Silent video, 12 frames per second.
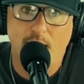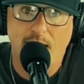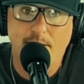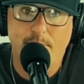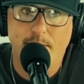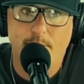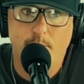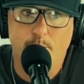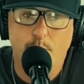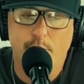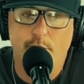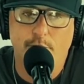I've been
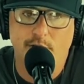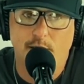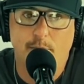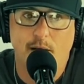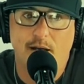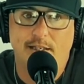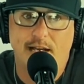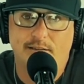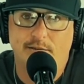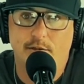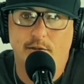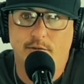producing
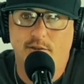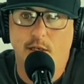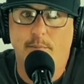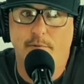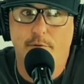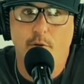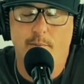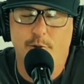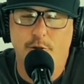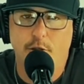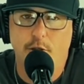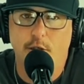podcasts. There, some of you, I'm
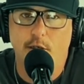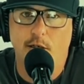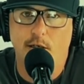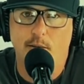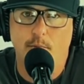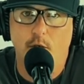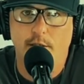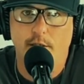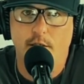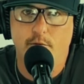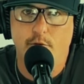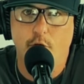sure, are going
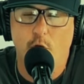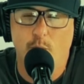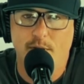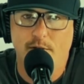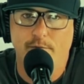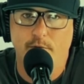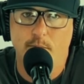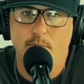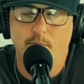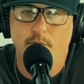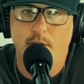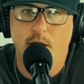to know me
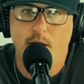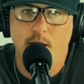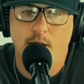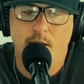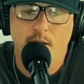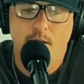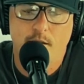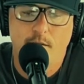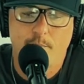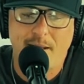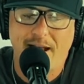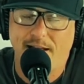from the
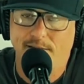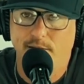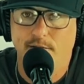past.